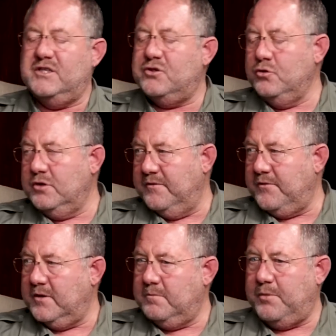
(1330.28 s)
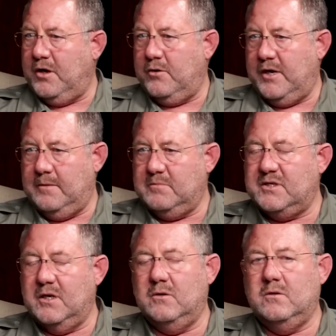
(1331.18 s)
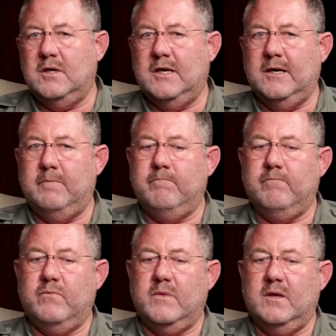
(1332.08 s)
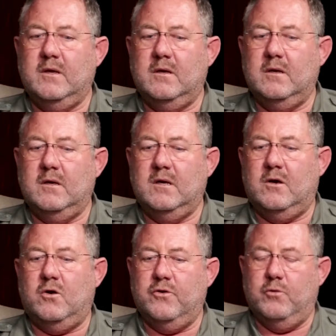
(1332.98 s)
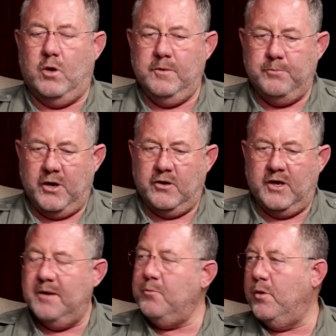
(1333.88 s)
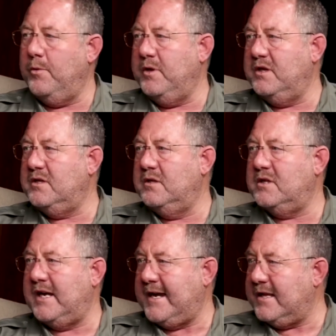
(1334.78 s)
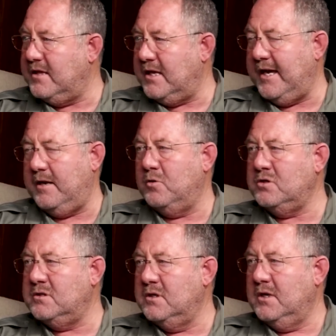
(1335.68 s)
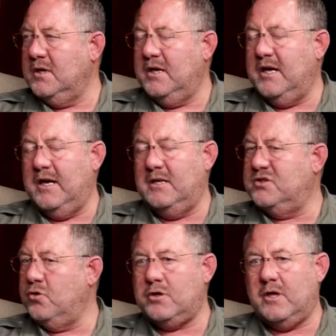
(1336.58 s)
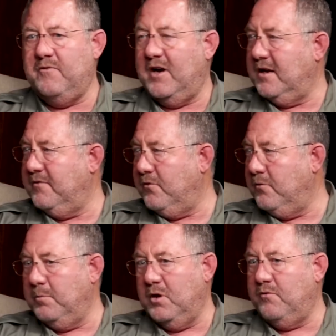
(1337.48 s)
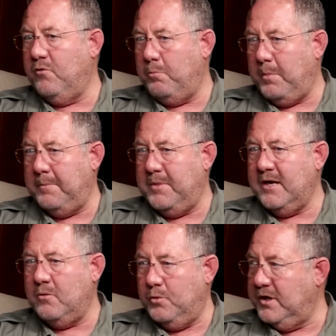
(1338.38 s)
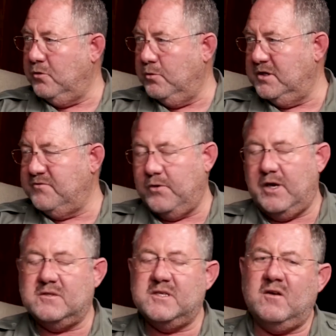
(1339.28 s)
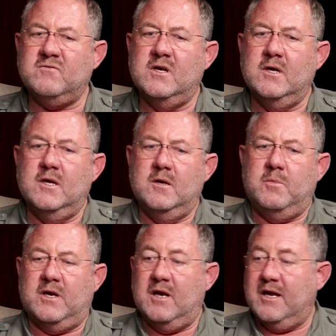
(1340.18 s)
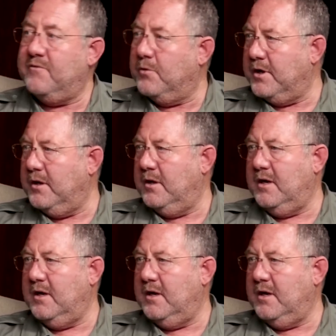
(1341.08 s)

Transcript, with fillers: two different programs. So on the one program where we track the animals, it's not available for public. We do it for ourselves. But like with the